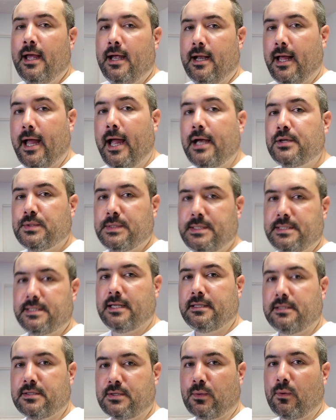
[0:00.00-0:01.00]
And I actually
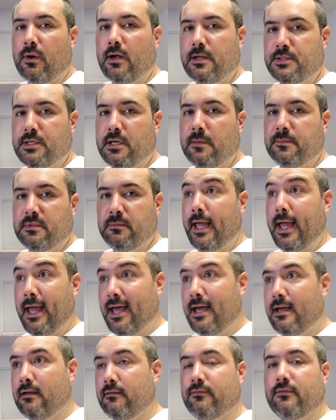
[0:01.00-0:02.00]
set this garage up to
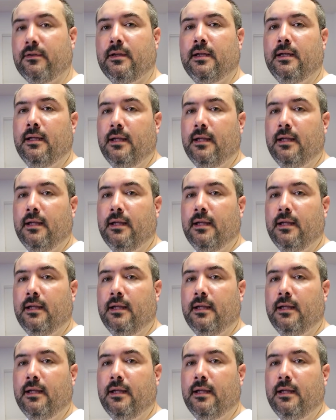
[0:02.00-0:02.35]
have